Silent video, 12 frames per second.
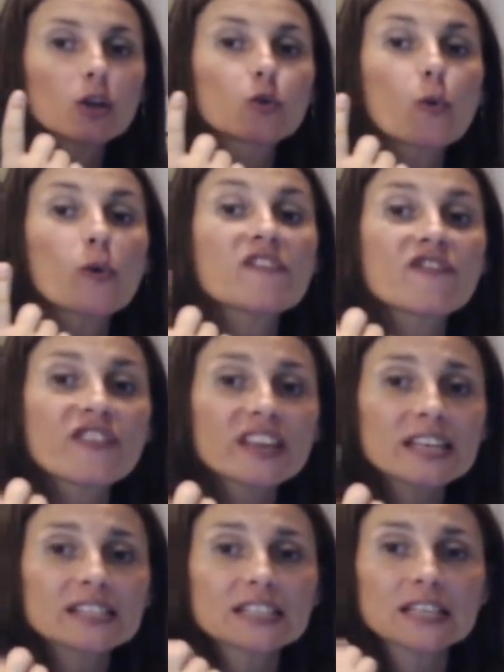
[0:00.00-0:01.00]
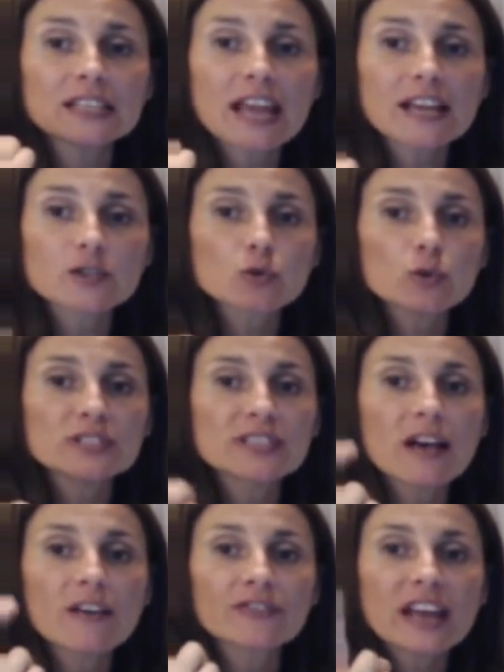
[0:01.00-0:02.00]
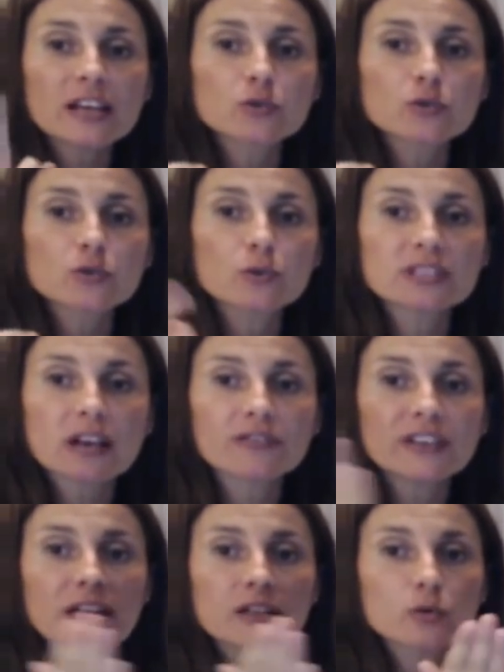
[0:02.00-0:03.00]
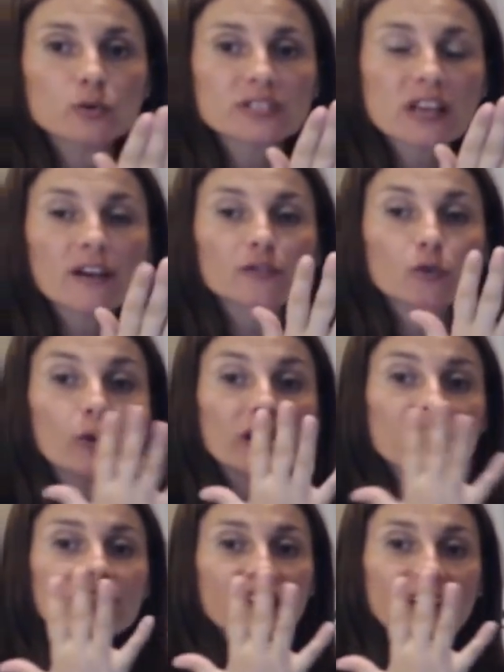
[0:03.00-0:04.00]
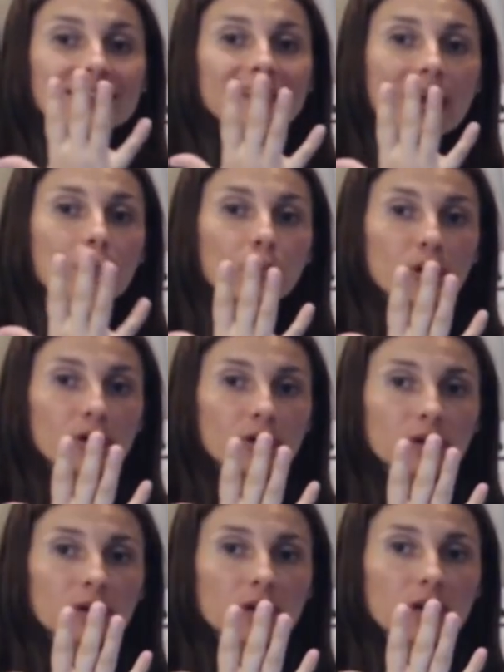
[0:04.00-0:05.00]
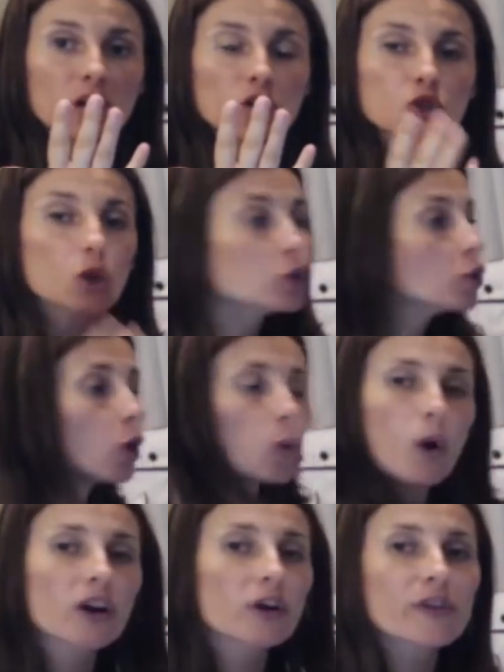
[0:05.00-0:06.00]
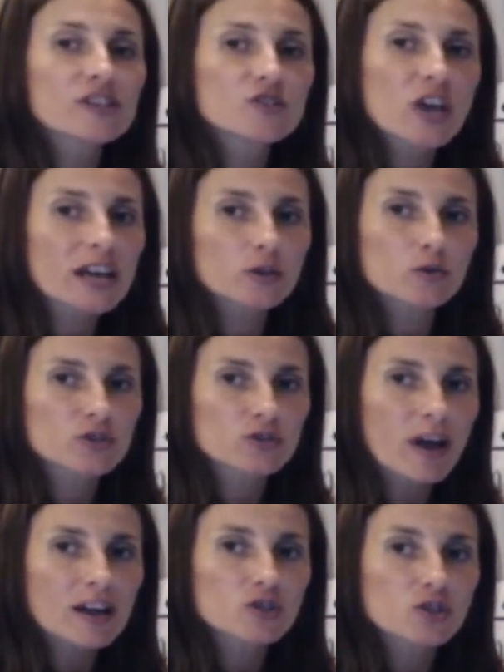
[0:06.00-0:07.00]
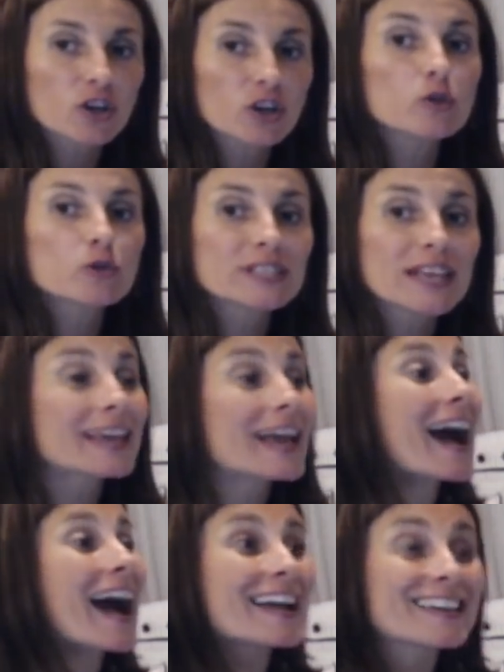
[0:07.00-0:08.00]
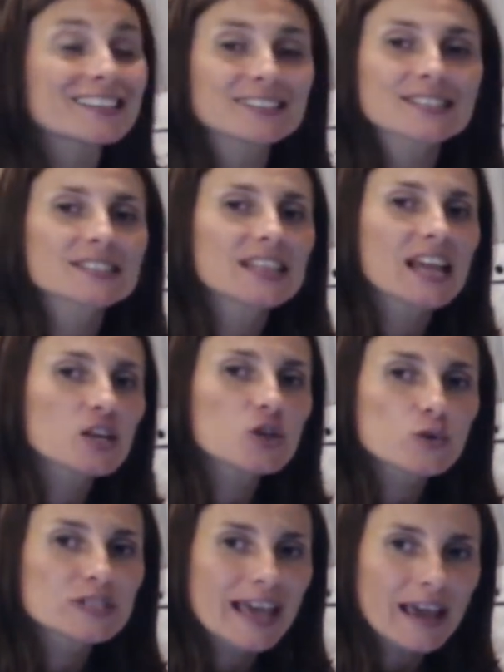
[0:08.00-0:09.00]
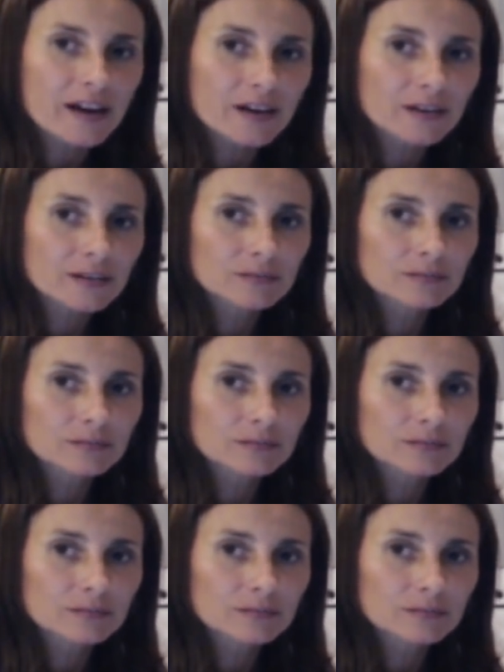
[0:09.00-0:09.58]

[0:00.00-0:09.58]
to infinity next to itself, next to itself, next to itself, to infinite number. So you don't want to reject your structure. You say, I understand you there,